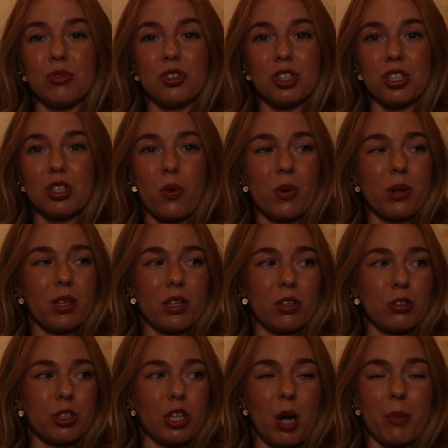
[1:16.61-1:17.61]
just go on a
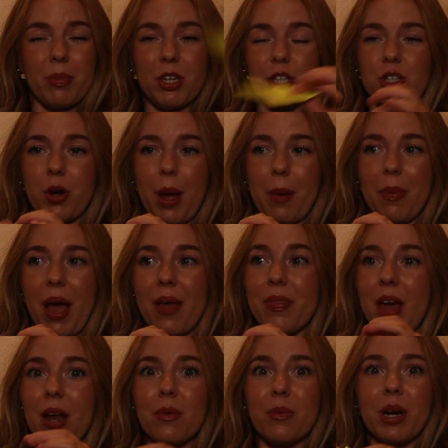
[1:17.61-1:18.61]
little shopping trip.
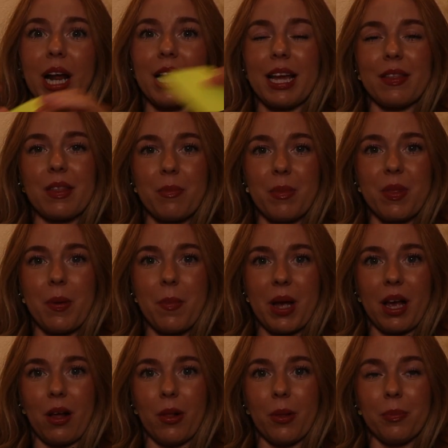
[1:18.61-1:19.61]
And then when I get them in the
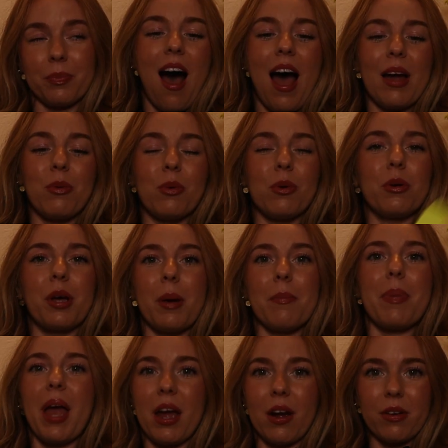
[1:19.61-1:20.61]
mail, I will
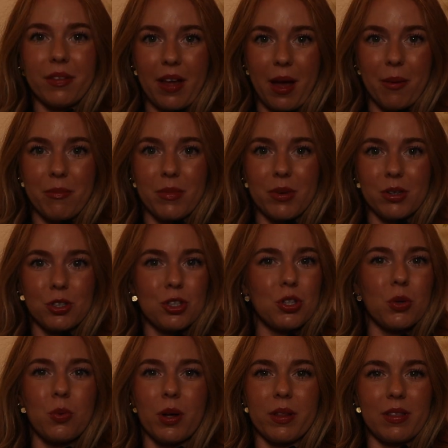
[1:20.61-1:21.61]
compare them
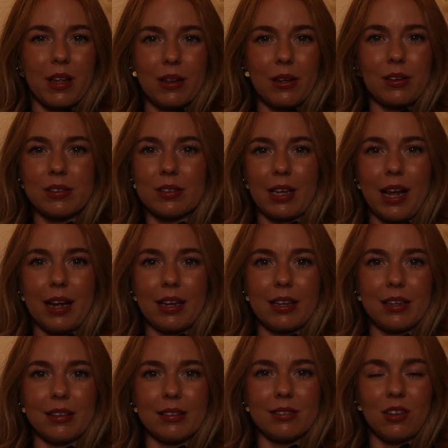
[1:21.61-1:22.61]
to what they looked
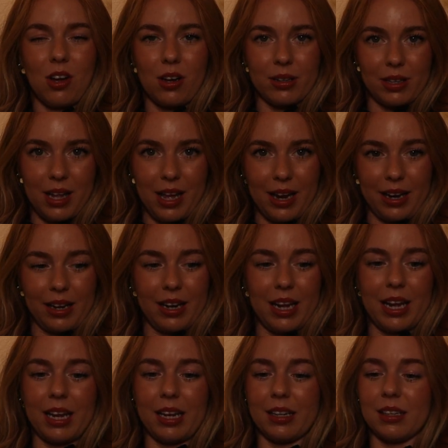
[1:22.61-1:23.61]
like online
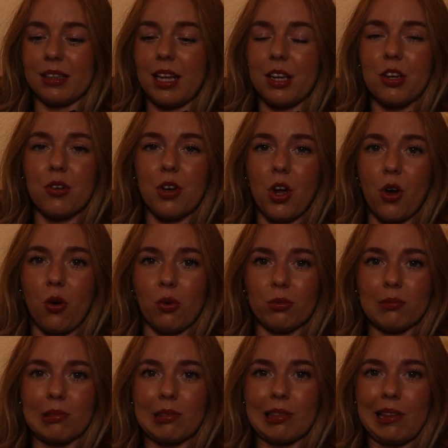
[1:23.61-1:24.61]
and let you
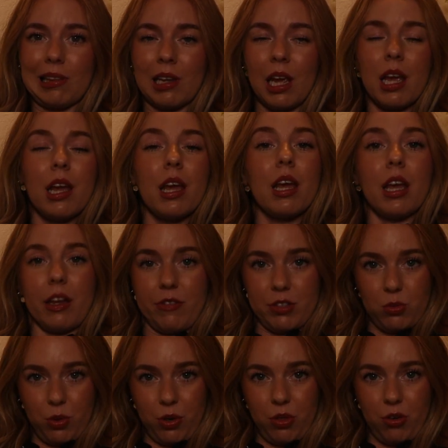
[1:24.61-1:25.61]
know if
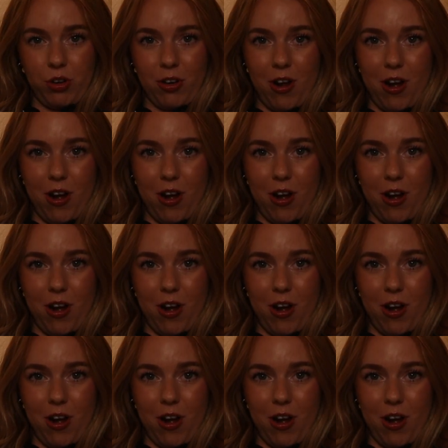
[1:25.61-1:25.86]
it's worth it or